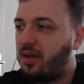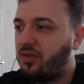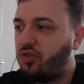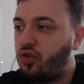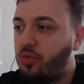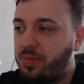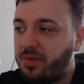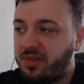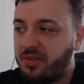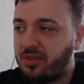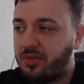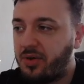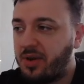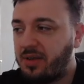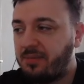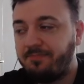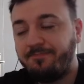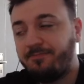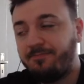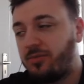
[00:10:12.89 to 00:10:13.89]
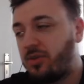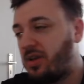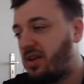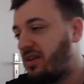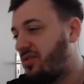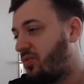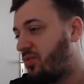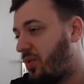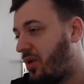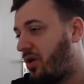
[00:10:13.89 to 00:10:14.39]
2% crit
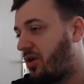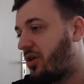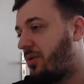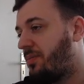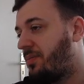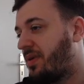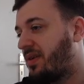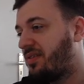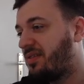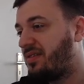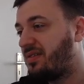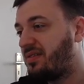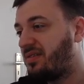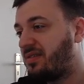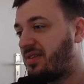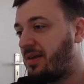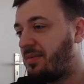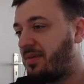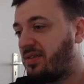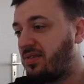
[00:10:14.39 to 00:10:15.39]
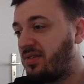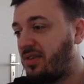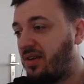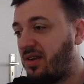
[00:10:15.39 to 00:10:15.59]
is welcome because it's the same as